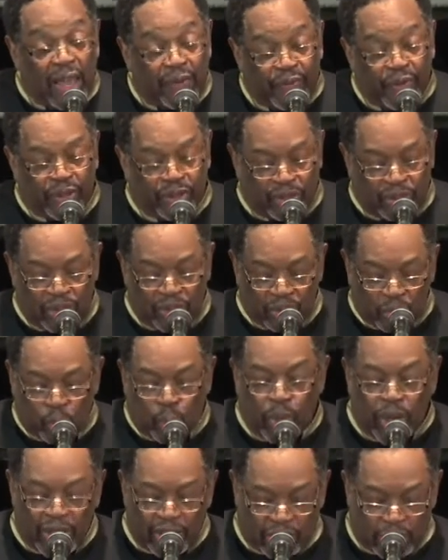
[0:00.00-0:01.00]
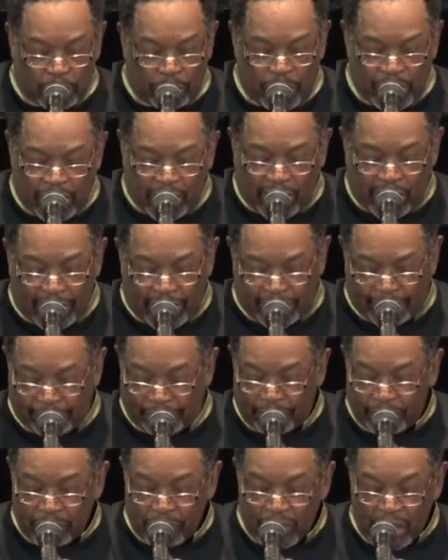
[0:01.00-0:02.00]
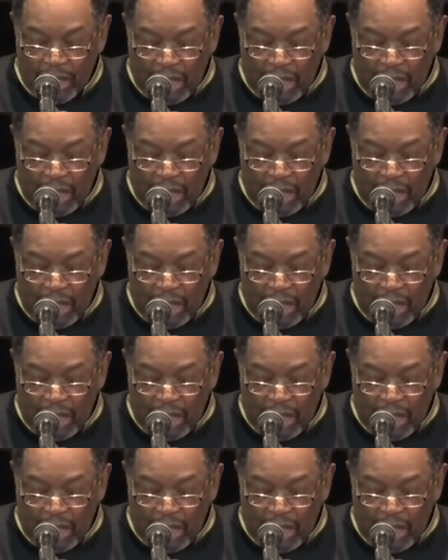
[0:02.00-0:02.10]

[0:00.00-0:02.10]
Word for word: Ephesus was begun.